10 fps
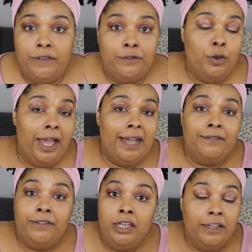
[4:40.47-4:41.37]
If you
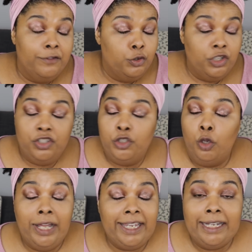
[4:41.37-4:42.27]
have, if you just
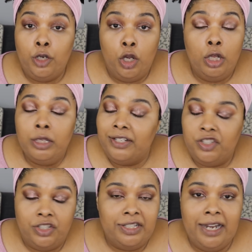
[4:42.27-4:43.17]
don't like it at all,
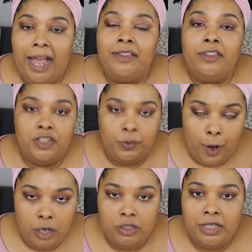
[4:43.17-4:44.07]
it's just not. There's
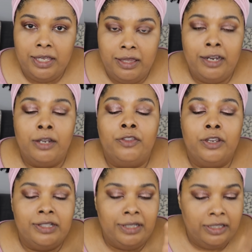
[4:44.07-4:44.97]
sparkles in there,
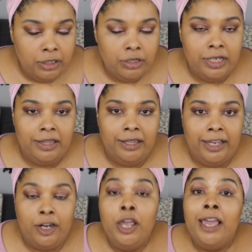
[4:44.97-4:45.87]
there's glitter in
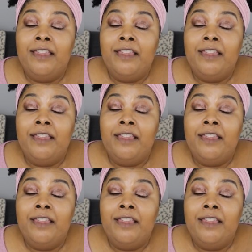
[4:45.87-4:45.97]
there.